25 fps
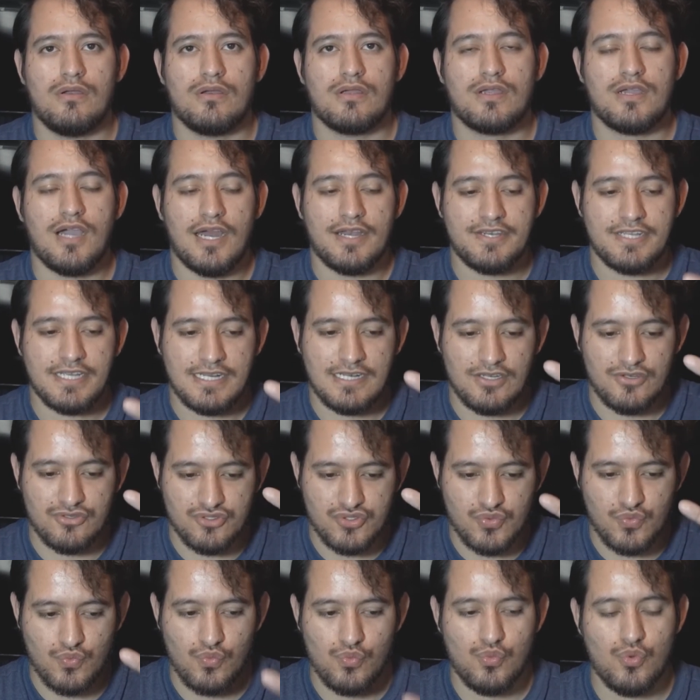God
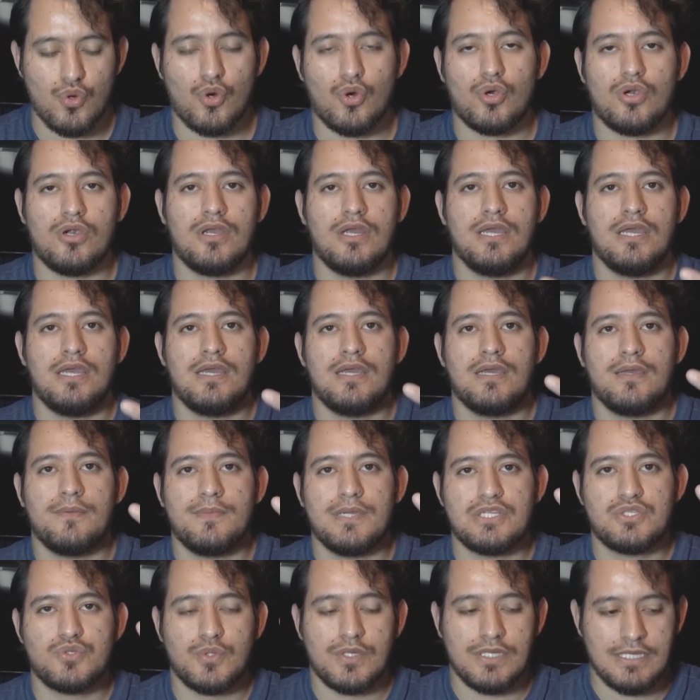declares war
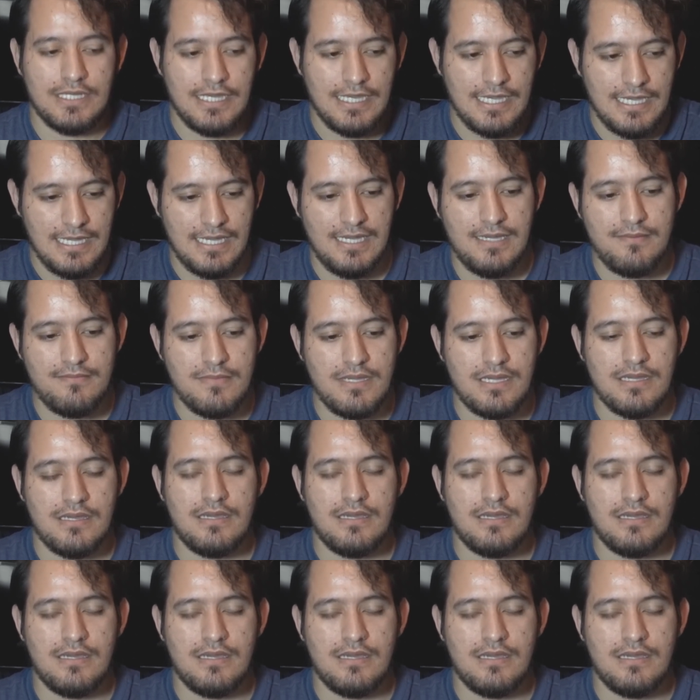between him